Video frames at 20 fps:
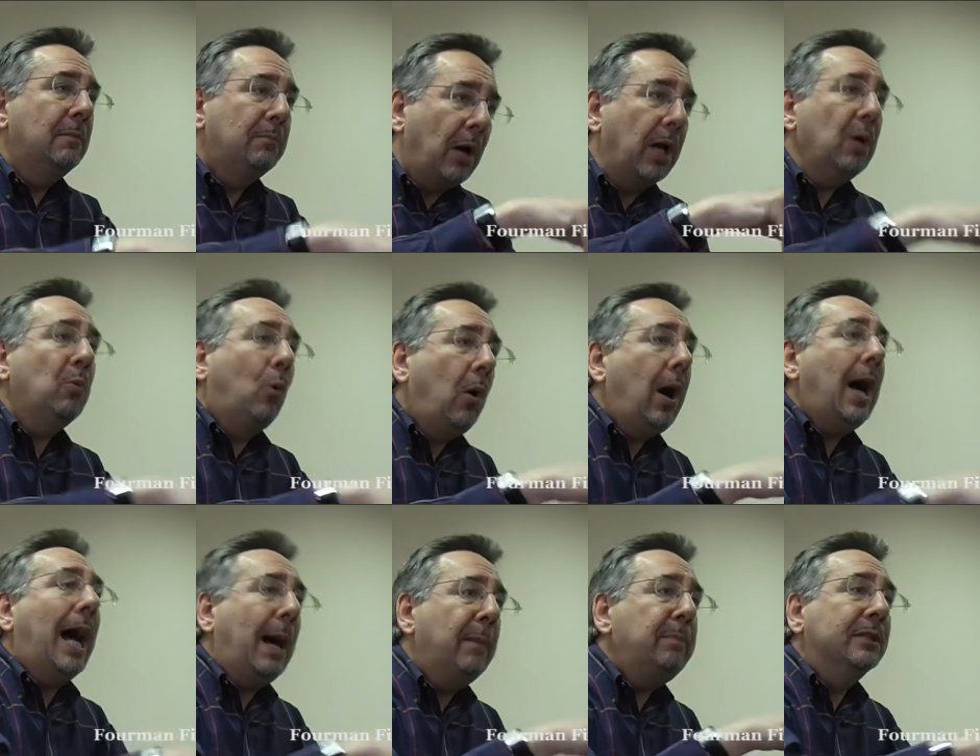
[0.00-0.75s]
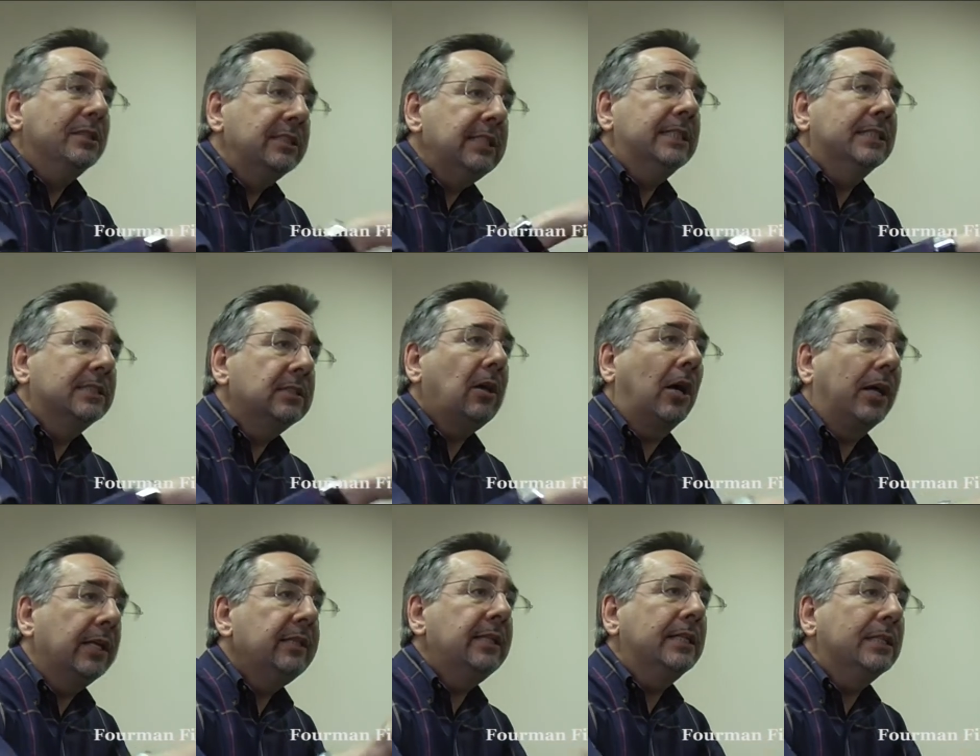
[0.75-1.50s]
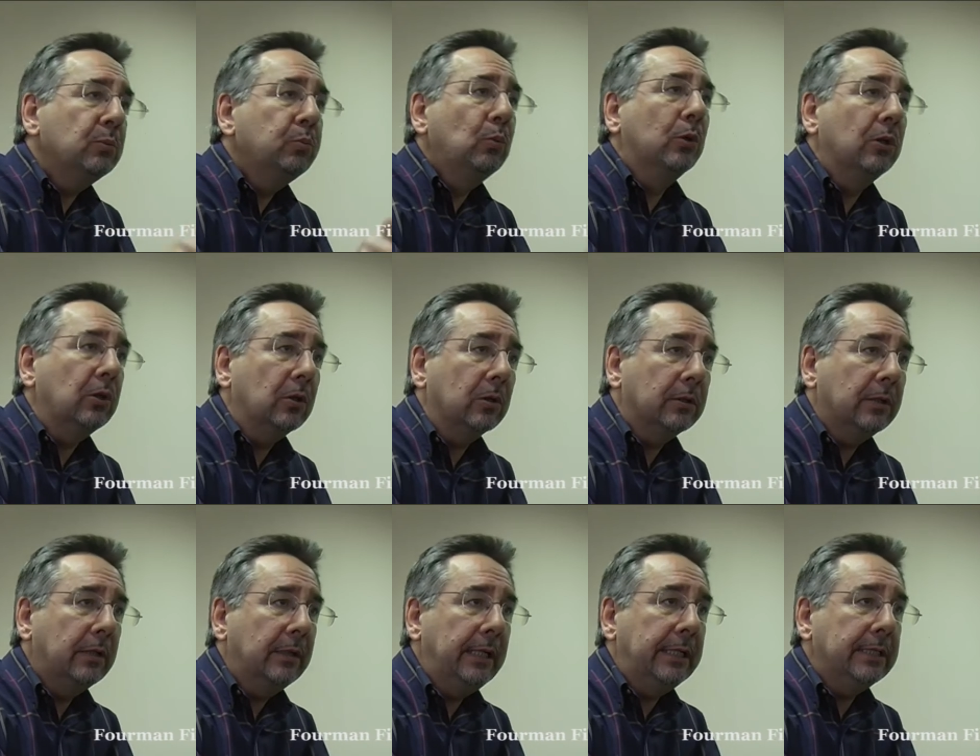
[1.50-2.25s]
by what happens inside this
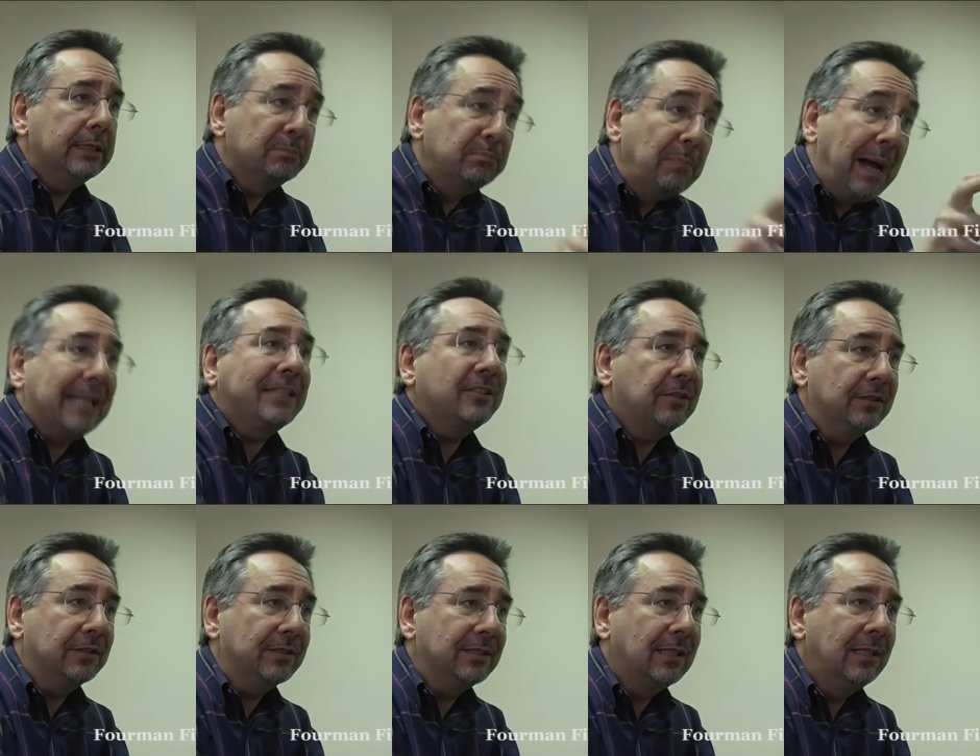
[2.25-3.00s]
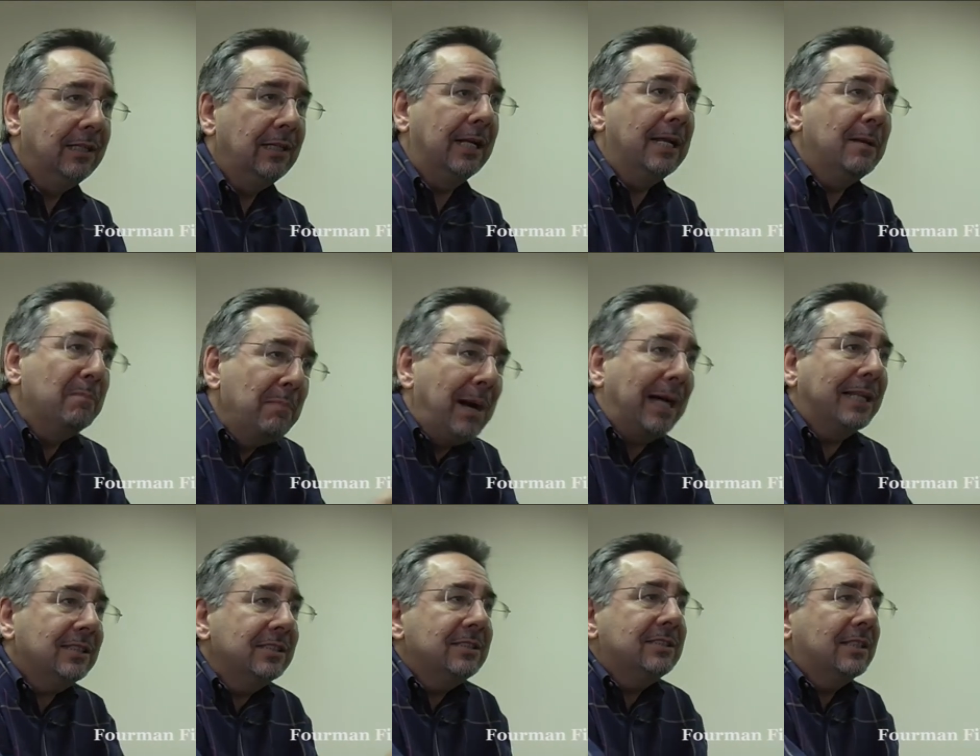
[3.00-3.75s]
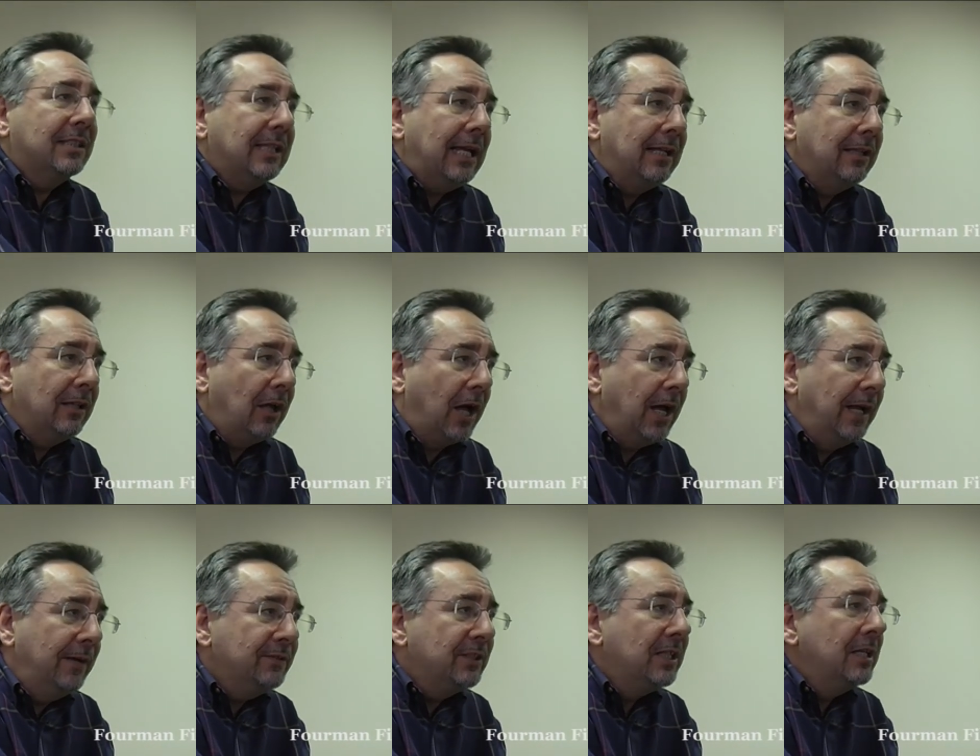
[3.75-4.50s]
world. It matters, and it matters to their
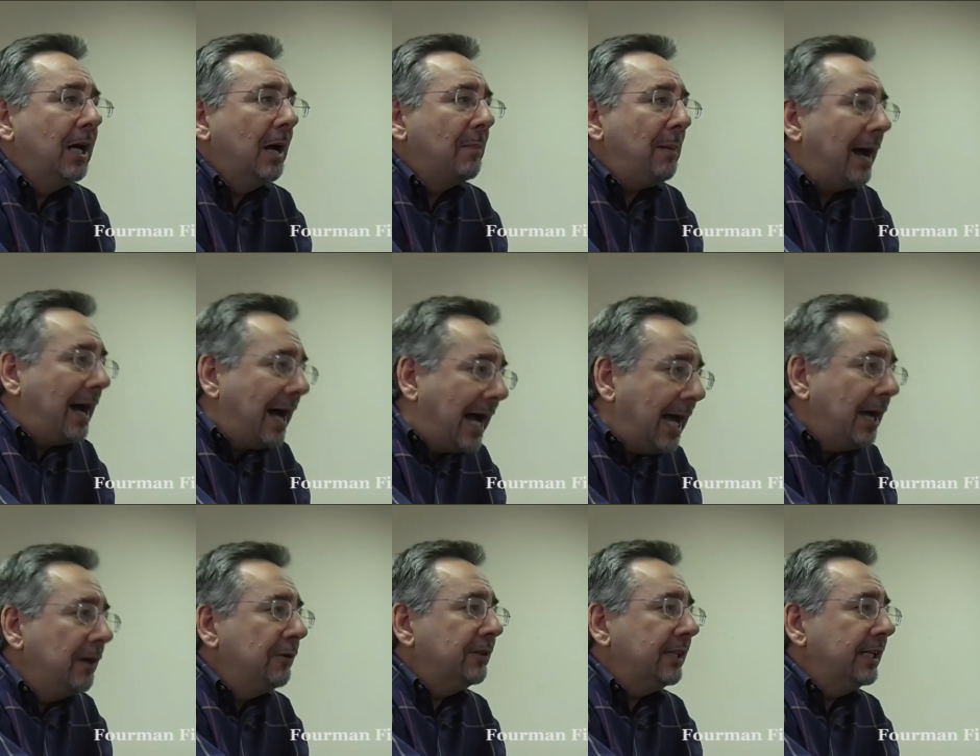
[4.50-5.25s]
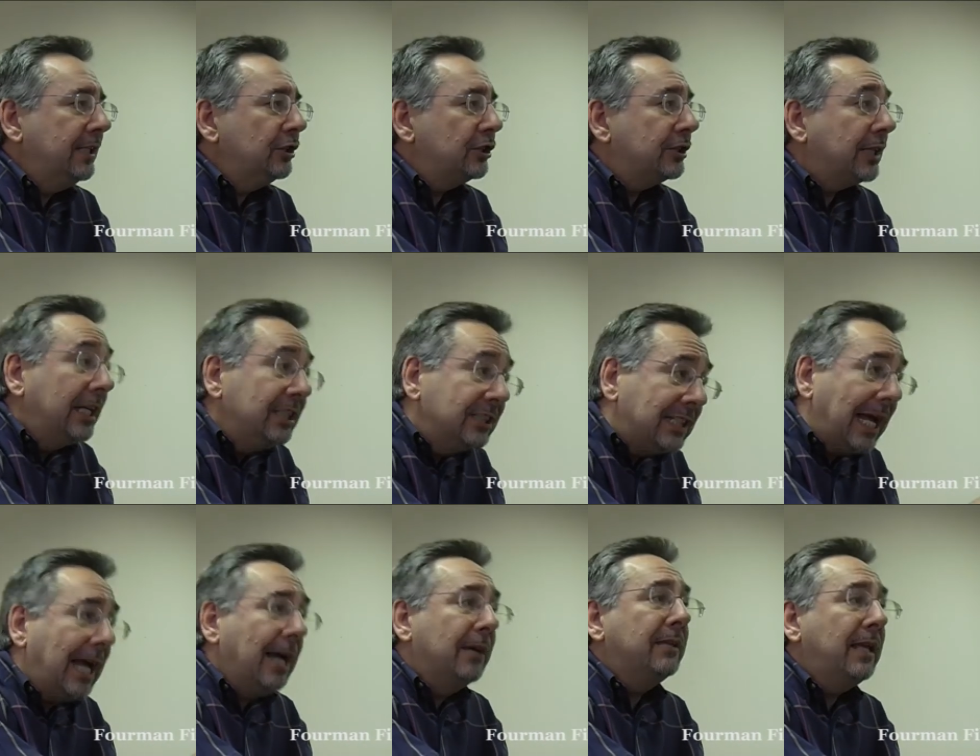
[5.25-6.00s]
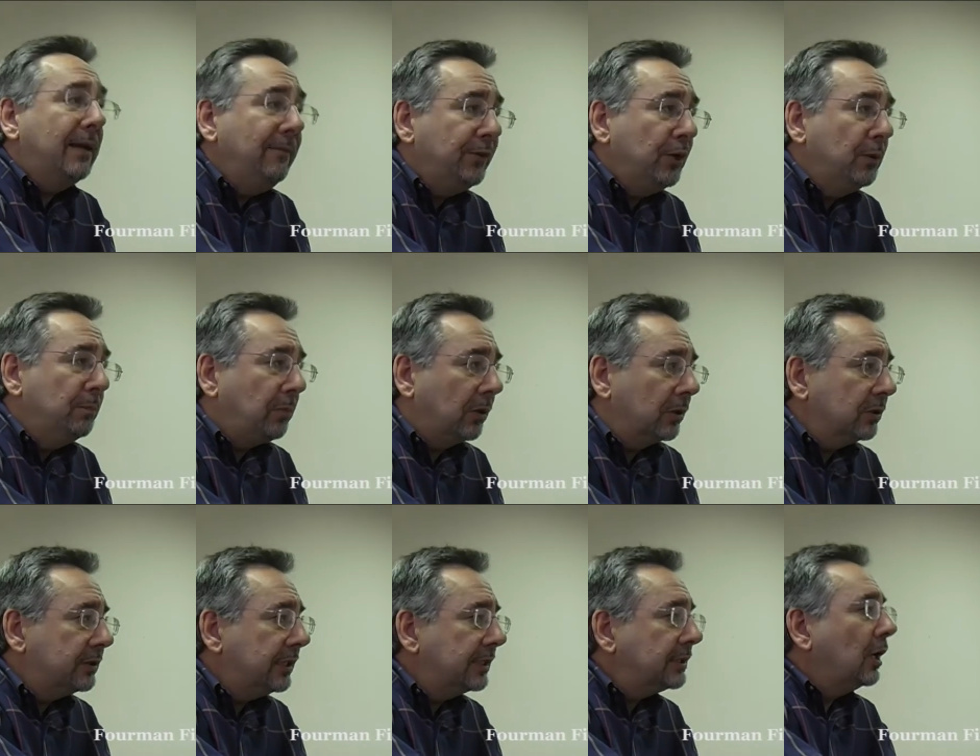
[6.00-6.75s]
lives about how things change, how they view
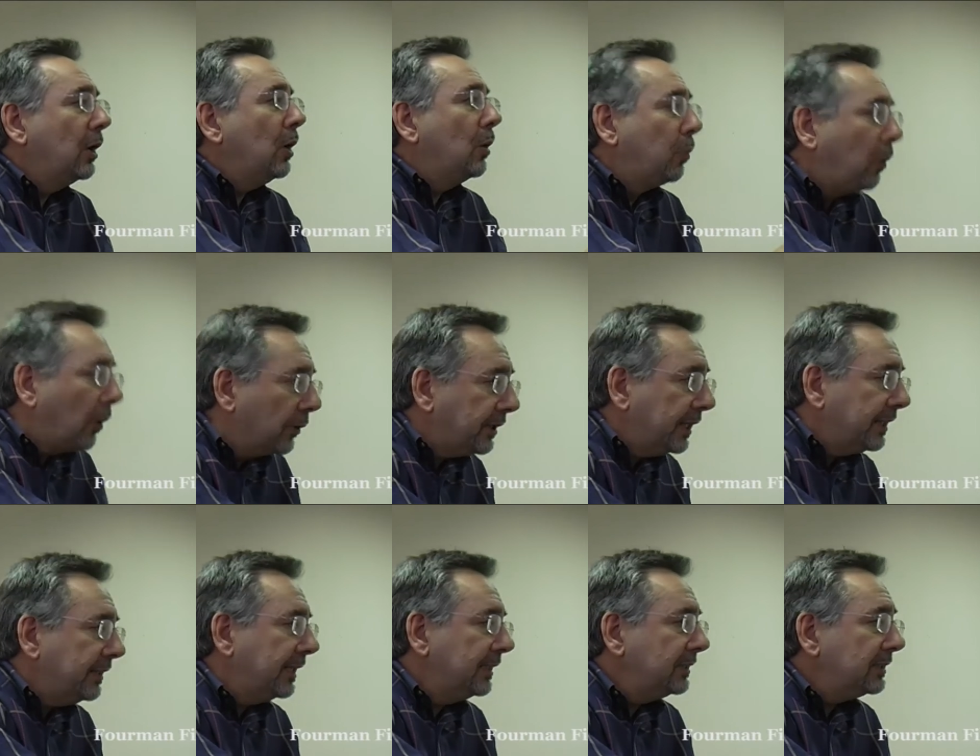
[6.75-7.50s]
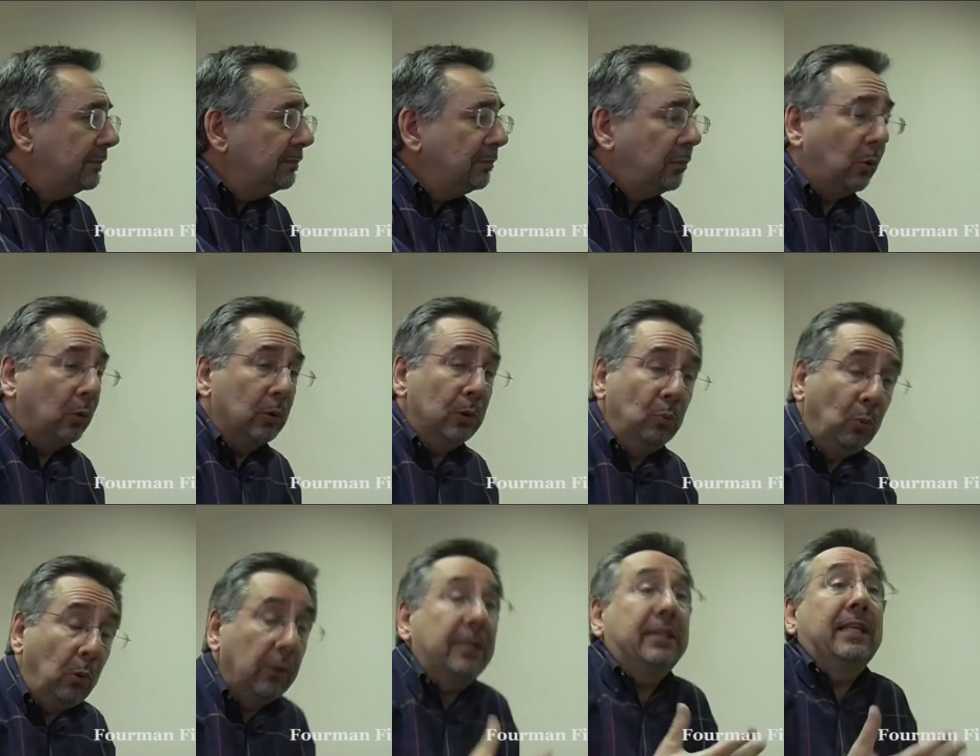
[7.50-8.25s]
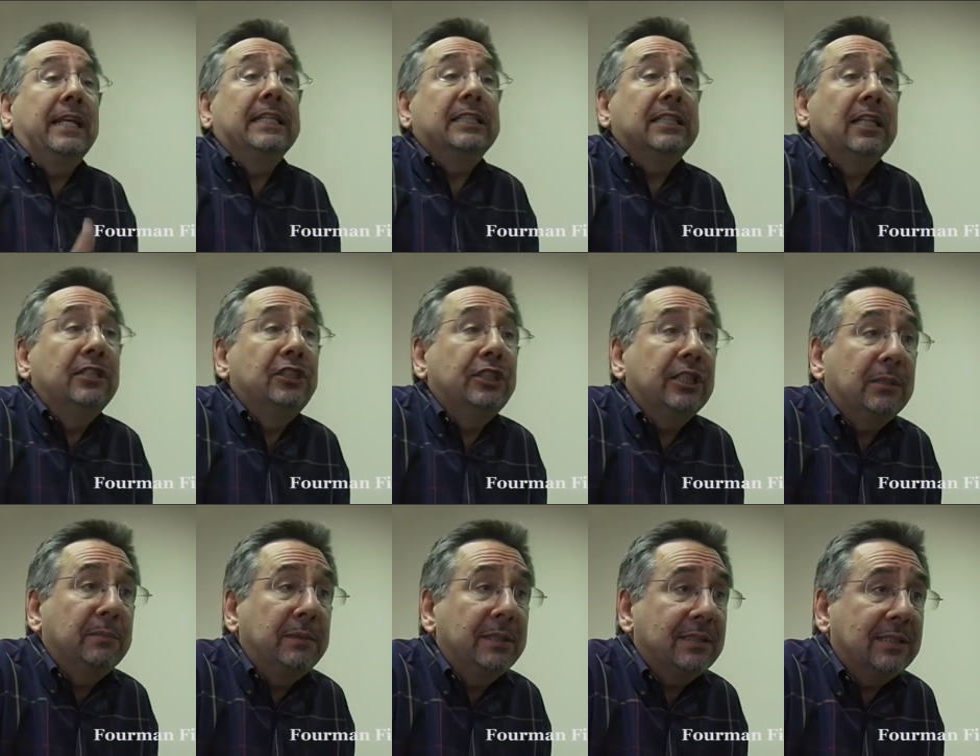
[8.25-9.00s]
politics, what they think is important, what they think is
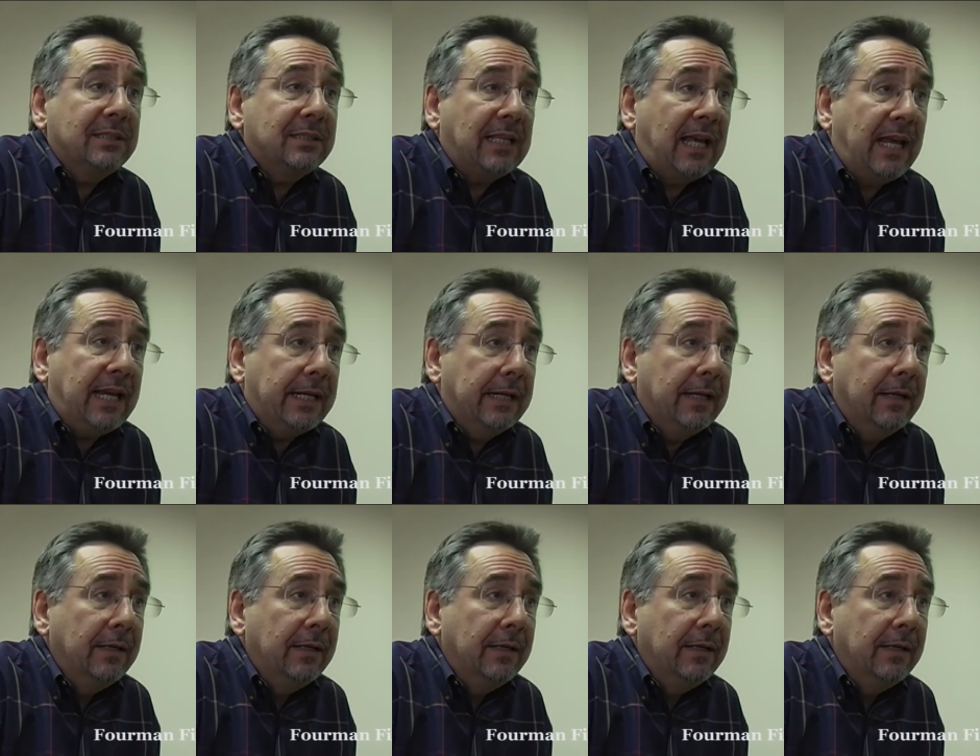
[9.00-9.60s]
legitimate to say.